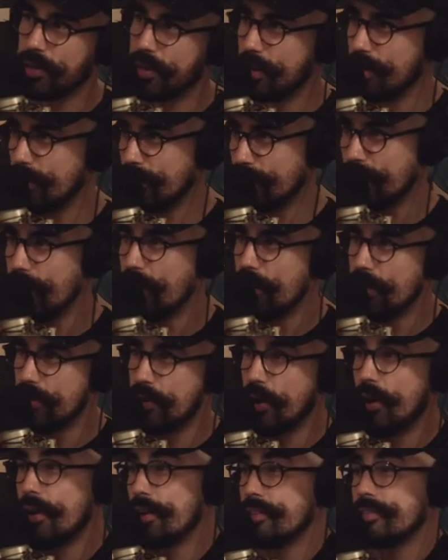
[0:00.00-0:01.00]
you hear
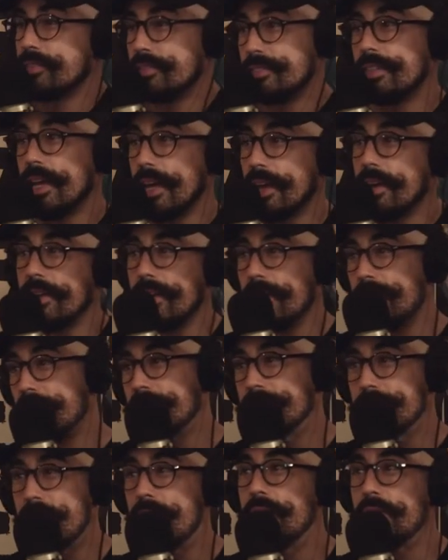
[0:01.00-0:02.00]
the artist say it and
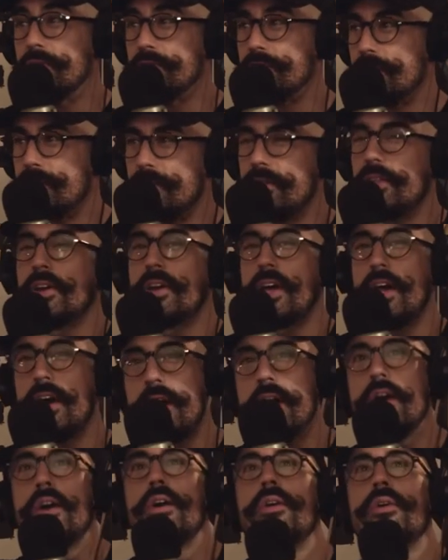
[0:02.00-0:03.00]
acknowledge it, and you're like,
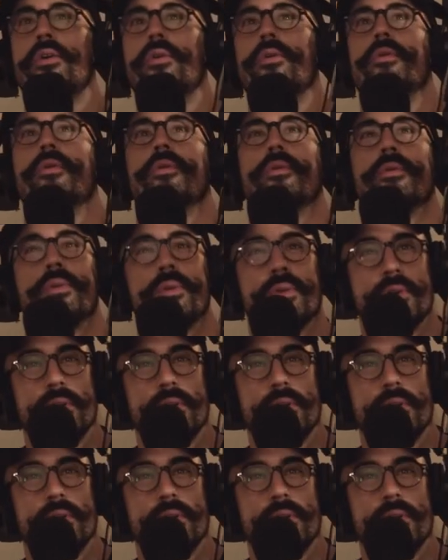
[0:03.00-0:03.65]
oh,